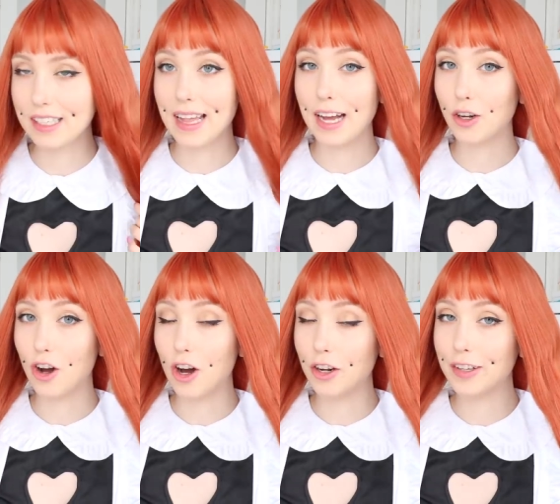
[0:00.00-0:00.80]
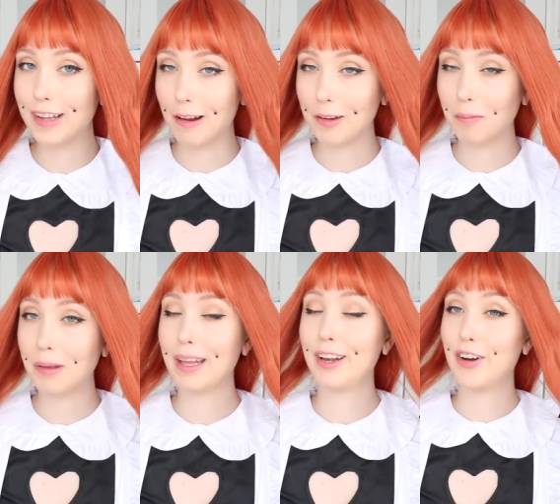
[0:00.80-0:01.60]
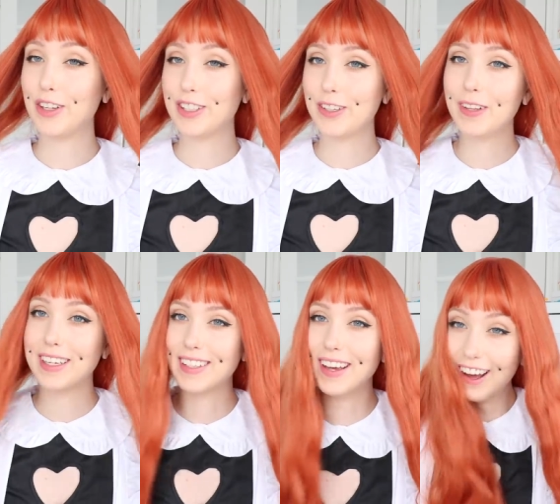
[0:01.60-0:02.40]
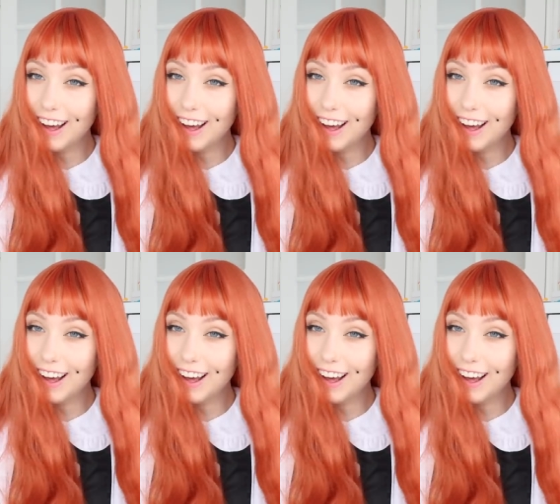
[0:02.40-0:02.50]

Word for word: Is that God telling me not to do this?